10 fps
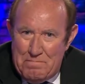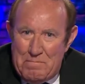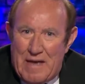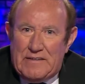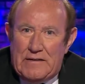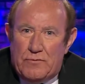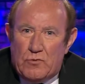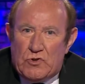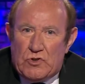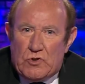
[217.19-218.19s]

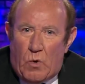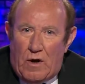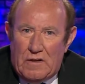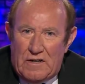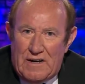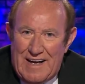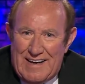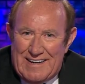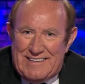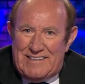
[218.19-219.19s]
medieval squalor,
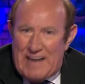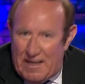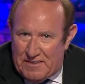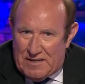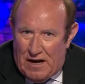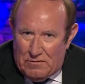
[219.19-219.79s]
a death